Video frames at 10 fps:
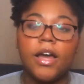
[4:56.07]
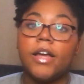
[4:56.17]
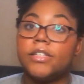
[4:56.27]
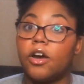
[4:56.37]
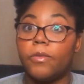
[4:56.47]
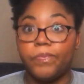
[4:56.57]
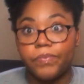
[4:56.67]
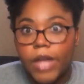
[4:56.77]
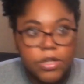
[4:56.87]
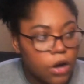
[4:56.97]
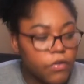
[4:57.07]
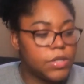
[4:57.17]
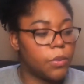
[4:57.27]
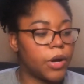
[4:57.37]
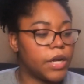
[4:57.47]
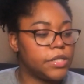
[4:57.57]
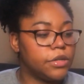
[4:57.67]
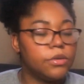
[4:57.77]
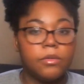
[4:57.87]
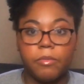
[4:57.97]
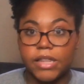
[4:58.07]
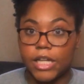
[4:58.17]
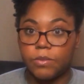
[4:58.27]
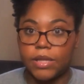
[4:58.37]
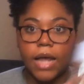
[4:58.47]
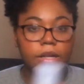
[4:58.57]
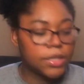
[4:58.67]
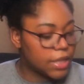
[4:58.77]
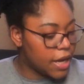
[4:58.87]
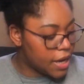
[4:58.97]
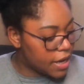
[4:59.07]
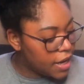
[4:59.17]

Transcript: So that's obviously what we're gonna do, but that's what that looks like.